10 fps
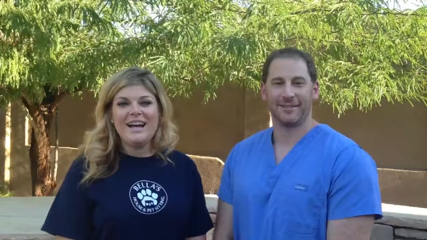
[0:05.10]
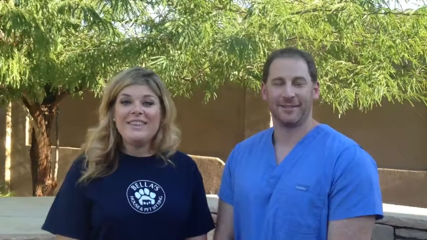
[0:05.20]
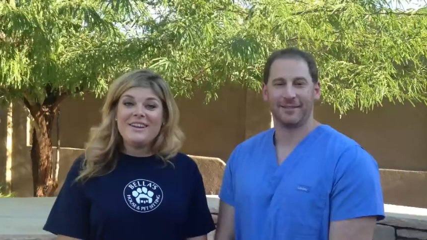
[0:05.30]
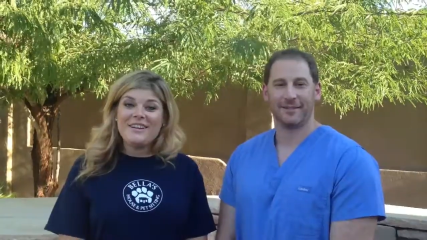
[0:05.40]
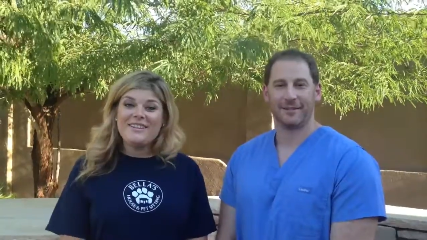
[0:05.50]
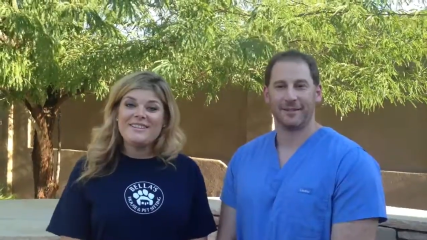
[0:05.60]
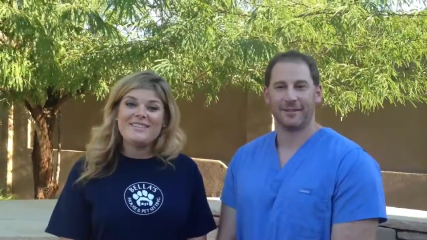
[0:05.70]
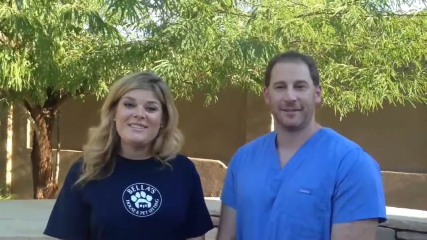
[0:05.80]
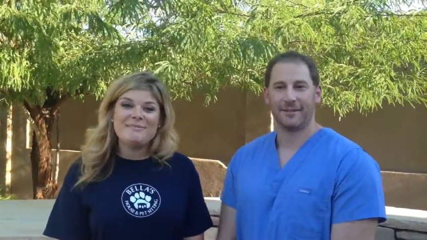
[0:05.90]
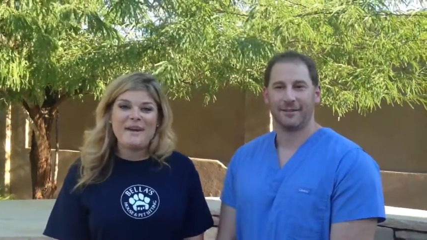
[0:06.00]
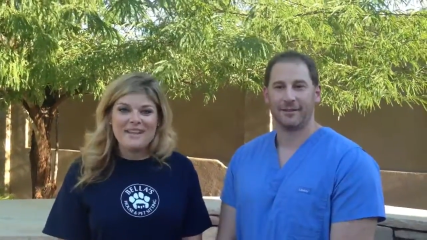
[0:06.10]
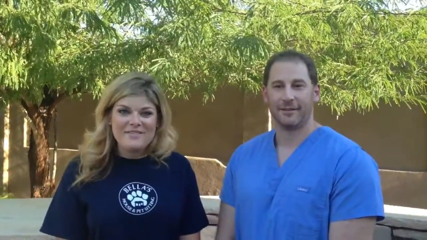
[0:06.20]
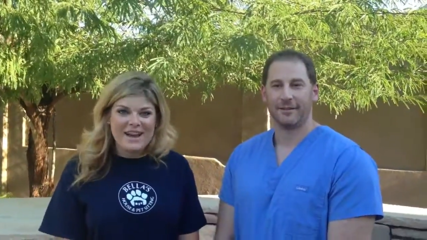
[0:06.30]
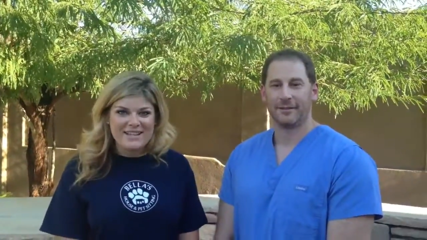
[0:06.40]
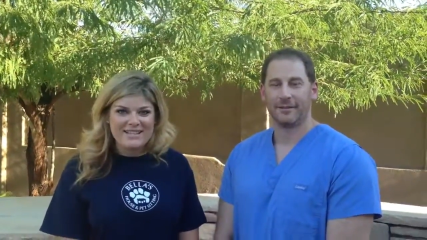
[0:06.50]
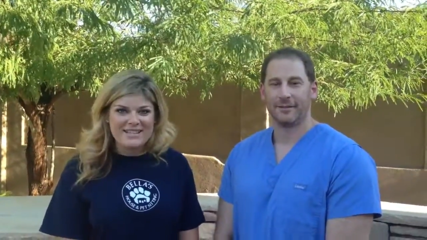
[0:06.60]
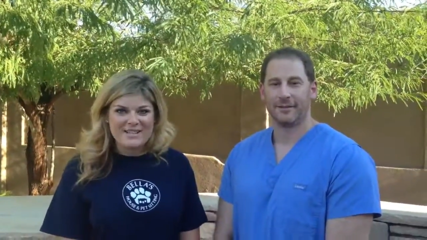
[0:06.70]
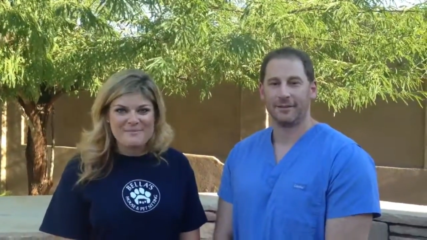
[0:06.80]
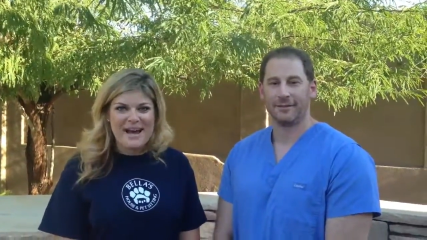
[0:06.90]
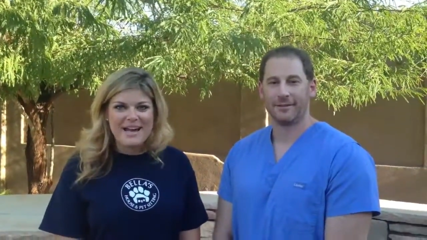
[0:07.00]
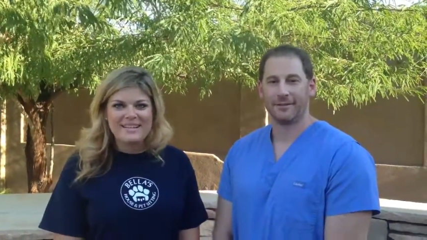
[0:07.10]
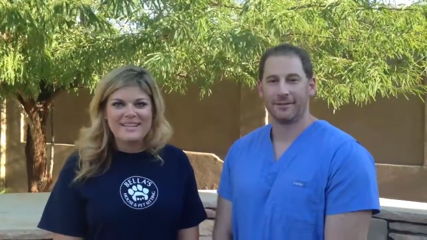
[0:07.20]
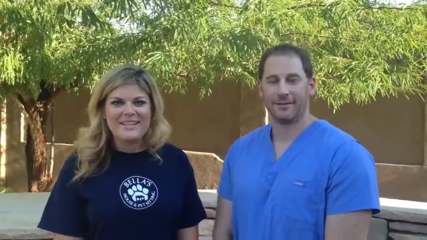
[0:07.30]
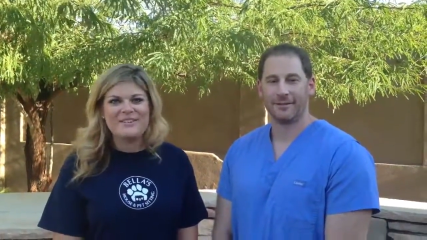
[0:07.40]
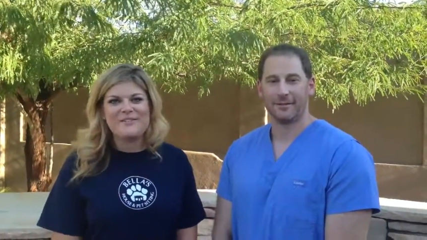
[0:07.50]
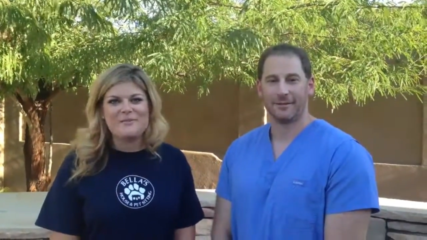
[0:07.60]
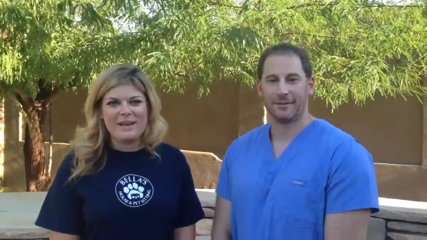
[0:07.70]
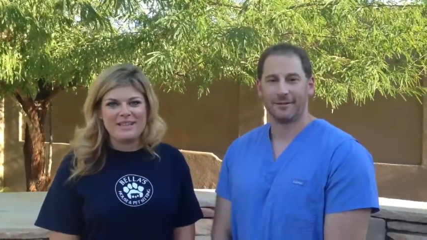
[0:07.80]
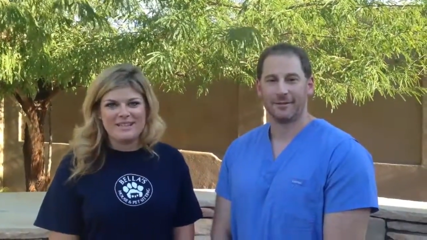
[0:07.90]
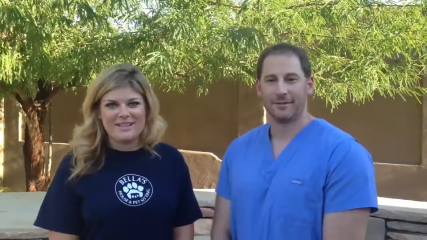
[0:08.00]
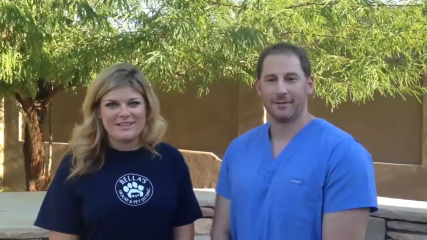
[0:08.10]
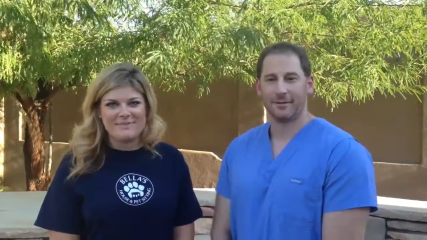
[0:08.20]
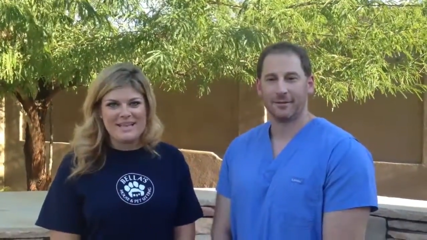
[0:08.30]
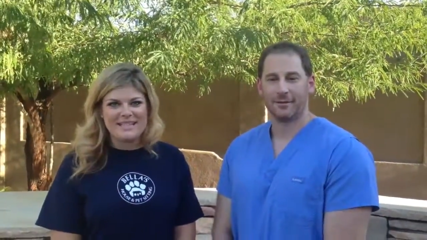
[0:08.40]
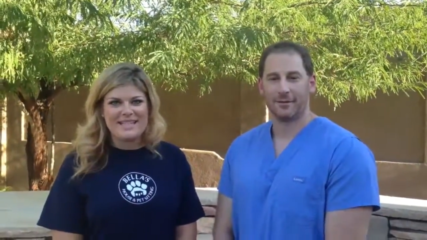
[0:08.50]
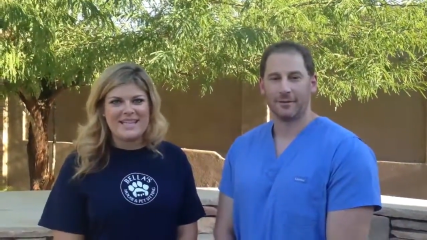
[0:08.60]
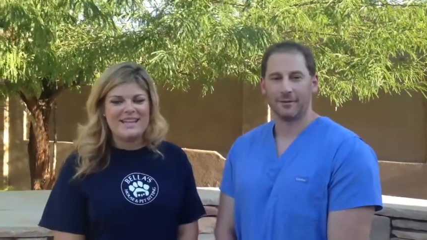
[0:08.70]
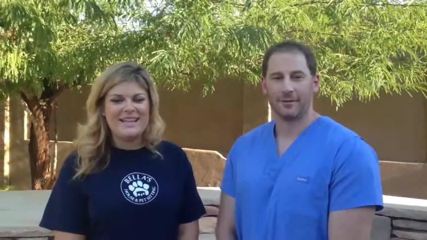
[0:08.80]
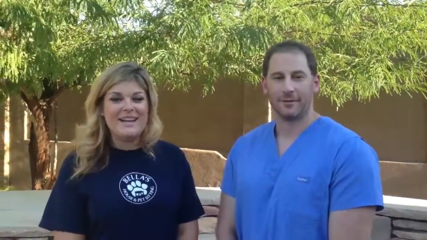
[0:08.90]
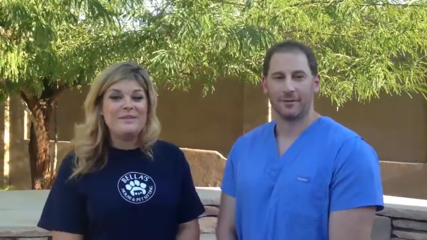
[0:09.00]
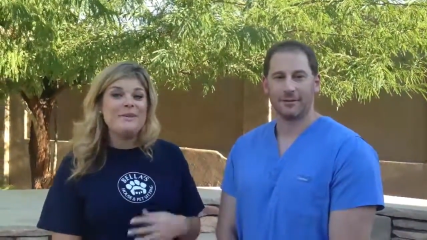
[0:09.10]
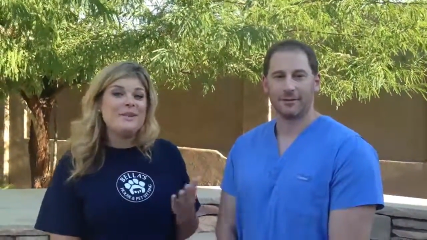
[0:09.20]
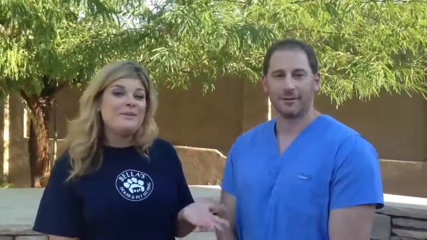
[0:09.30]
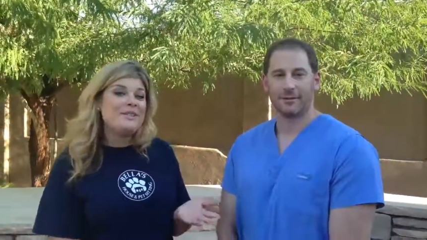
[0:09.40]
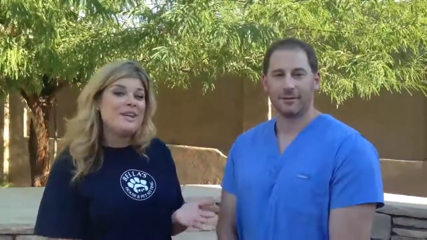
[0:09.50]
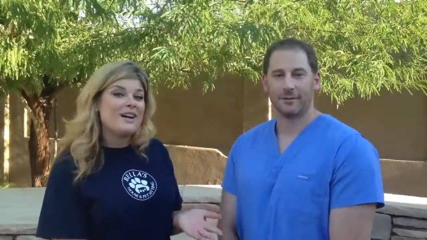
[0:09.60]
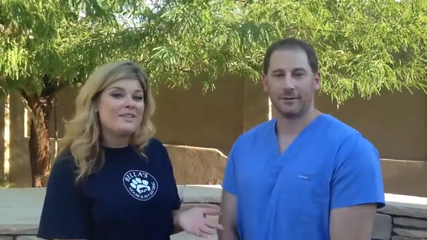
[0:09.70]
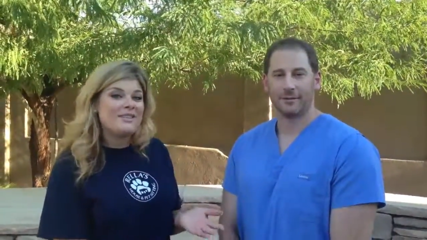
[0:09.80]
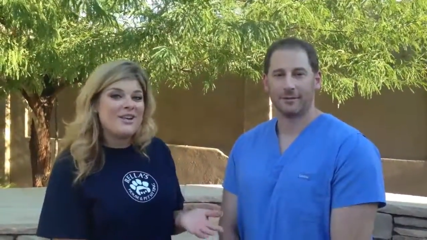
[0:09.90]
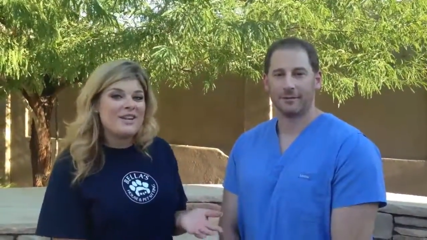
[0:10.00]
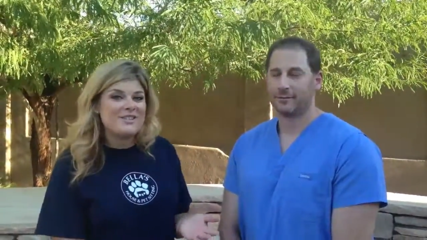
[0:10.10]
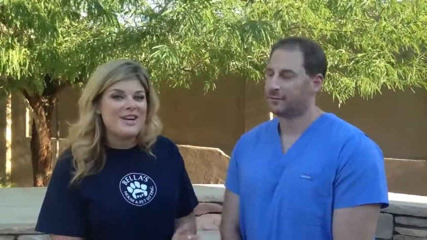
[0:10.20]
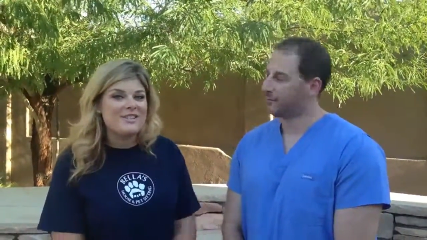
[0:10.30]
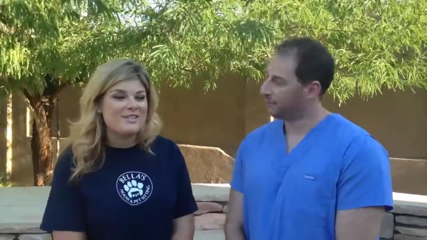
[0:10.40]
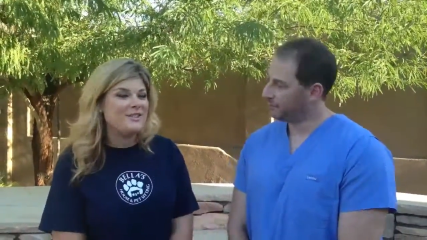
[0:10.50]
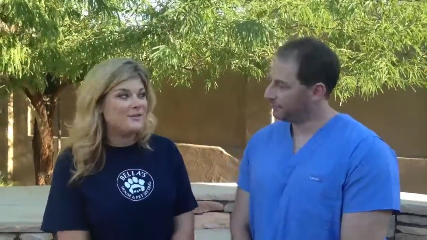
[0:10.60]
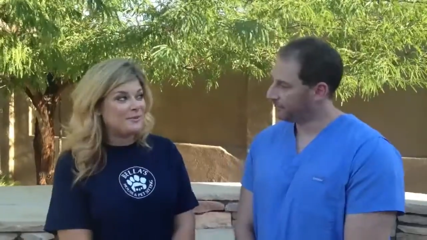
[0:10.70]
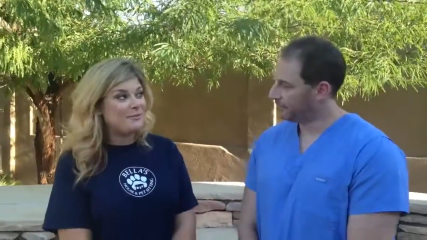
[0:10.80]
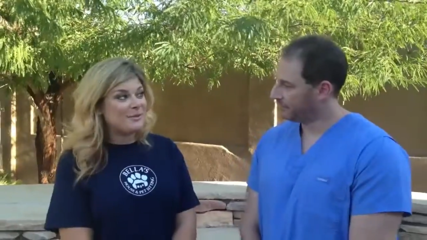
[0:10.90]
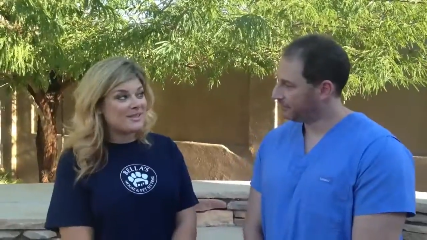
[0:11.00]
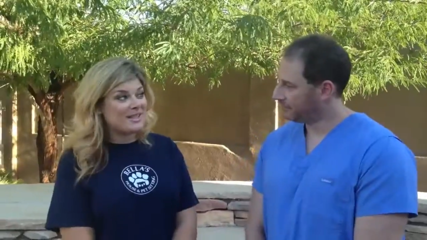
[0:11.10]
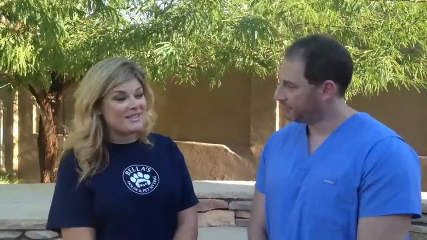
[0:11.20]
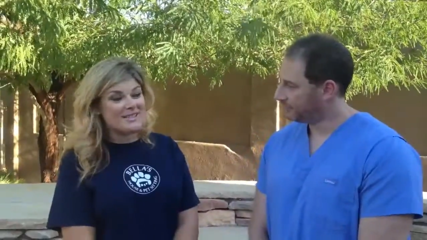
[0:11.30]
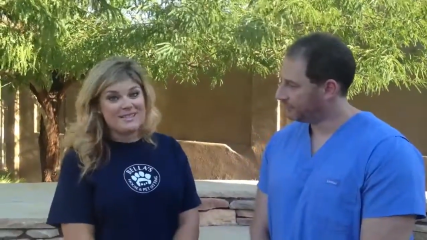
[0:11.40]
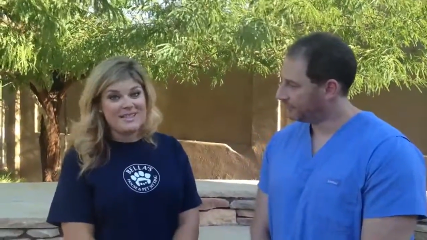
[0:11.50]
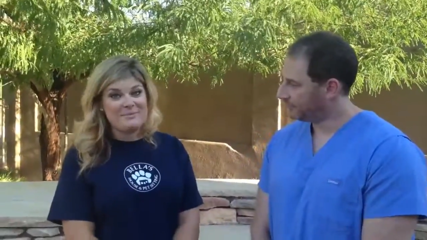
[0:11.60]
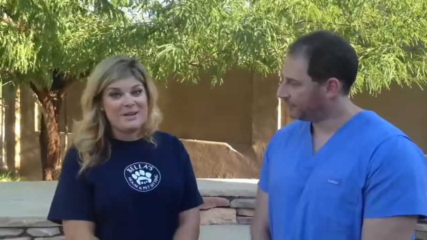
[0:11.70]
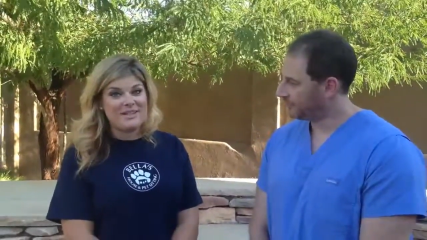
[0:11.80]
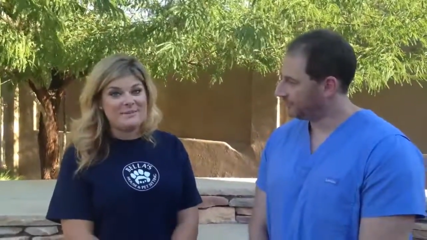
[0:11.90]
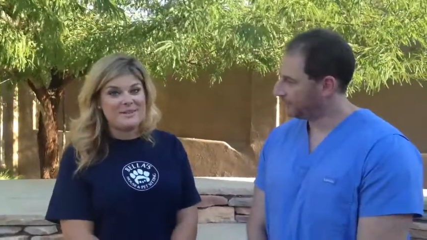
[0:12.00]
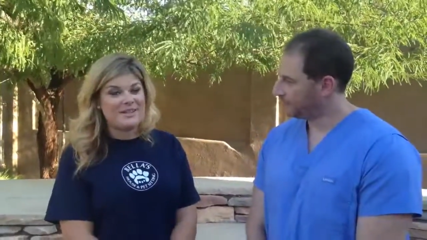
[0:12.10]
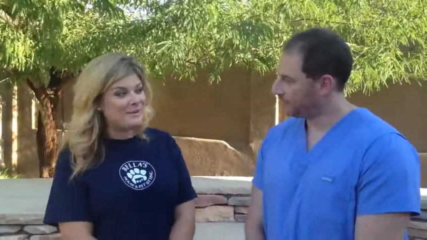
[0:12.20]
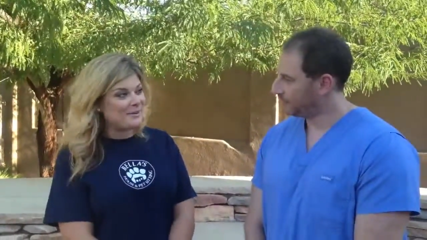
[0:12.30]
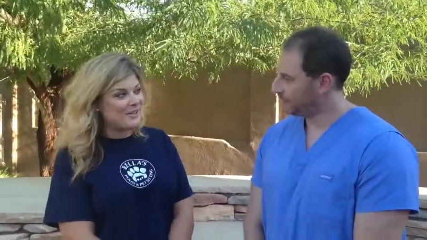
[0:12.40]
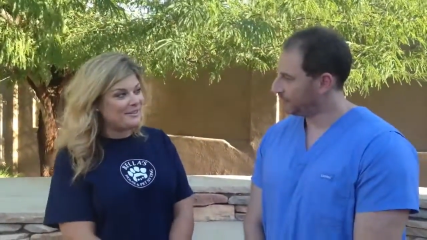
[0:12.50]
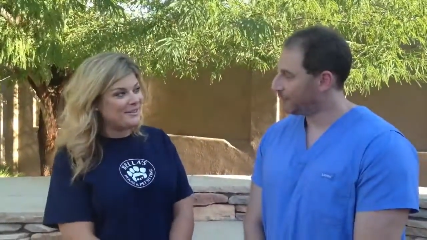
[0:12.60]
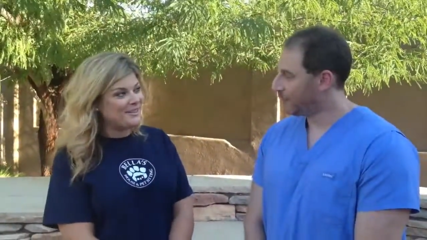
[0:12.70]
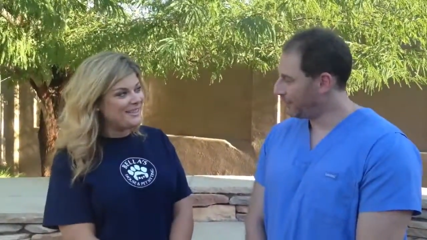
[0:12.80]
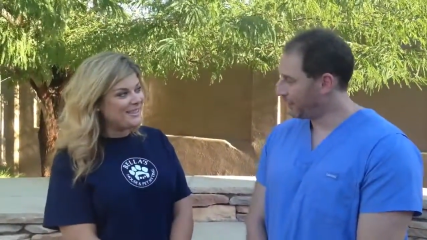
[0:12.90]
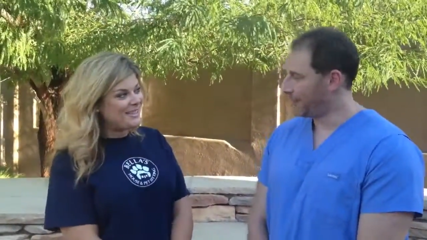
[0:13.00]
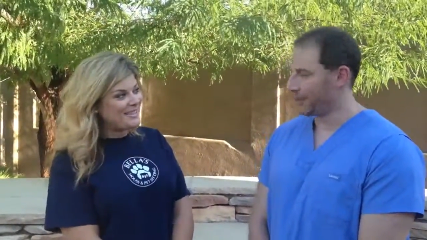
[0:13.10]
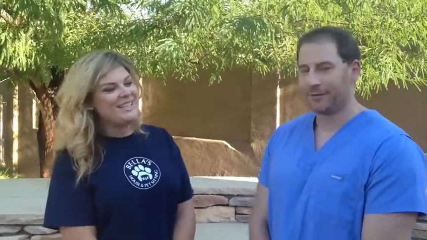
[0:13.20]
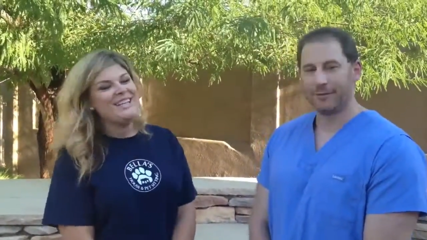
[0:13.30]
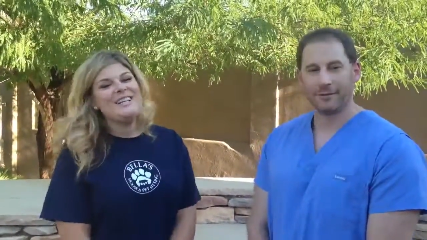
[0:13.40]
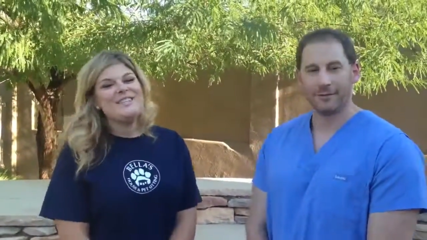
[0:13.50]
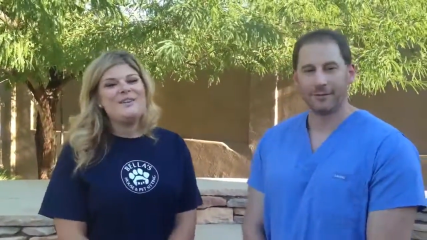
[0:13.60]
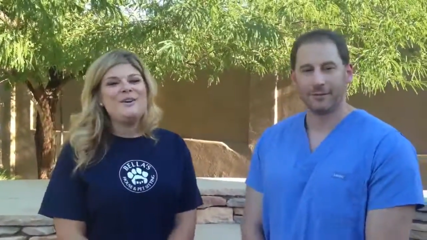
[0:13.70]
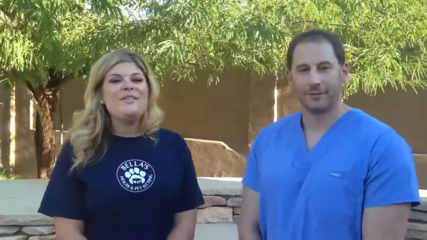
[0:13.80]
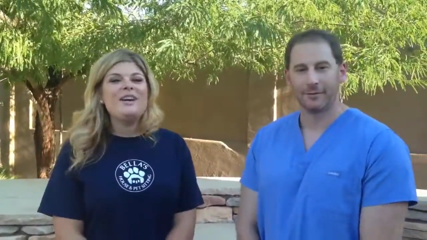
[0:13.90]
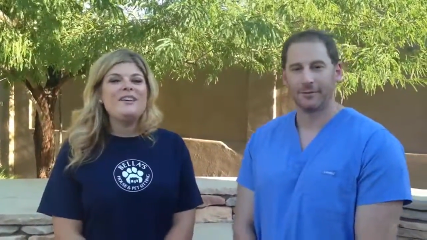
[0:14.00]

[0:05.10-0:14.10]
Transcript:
Speaker 1: Hi there, this is Bella Vasta, the pack leader for Bella's House and Pet Sitting, and I'm here with Dr. Josh Sosnow from North Scottsdale Animal Hospital. How are you? Good, thank you. So I've got